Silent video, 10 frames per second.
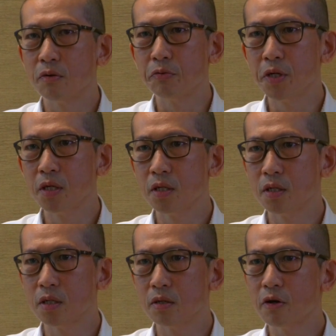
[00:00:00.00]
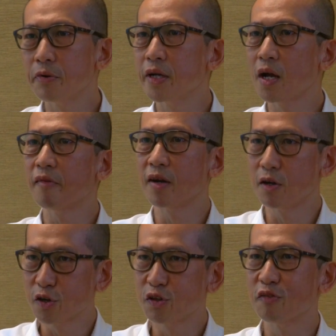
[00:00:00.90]
we already have a
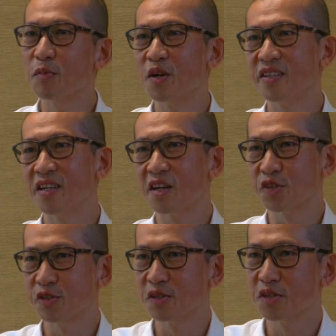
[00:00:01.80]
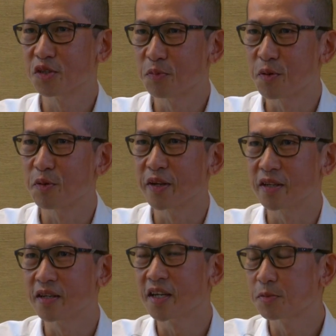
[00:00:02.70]
lot of multinationals operating,